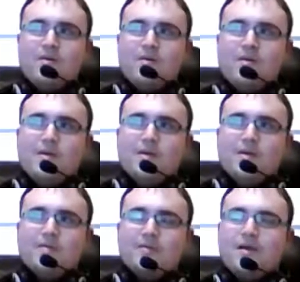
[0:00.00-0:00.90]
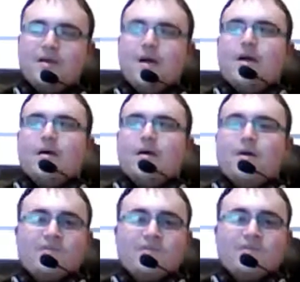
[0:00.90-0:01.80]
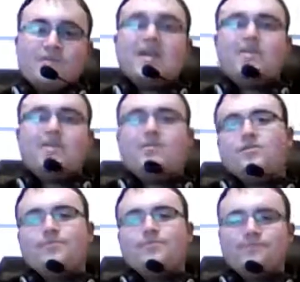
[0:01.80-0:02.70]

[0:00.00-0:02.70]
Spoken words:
Yeah. And the second